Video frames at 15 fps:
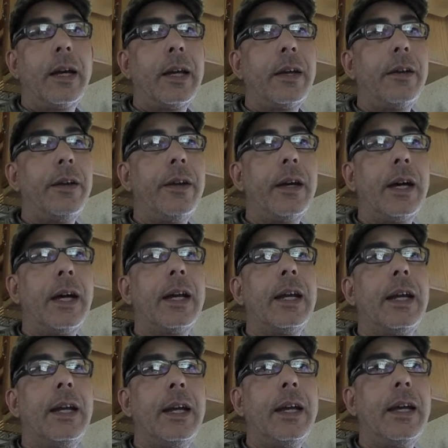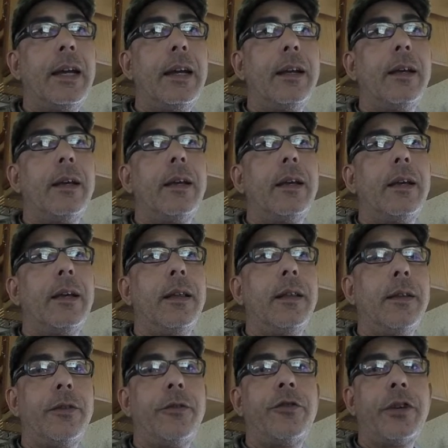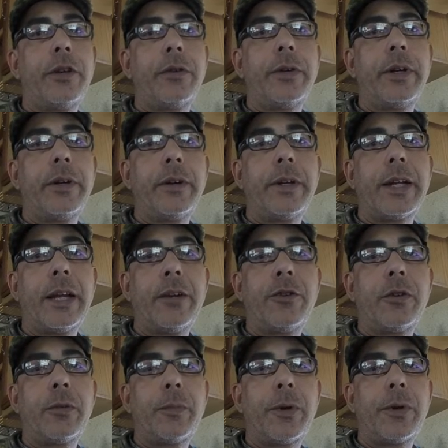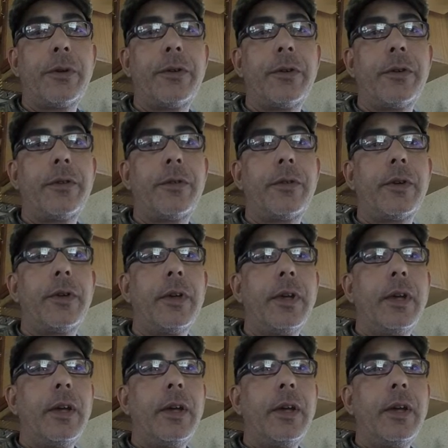I could not get this generator that I just purchased.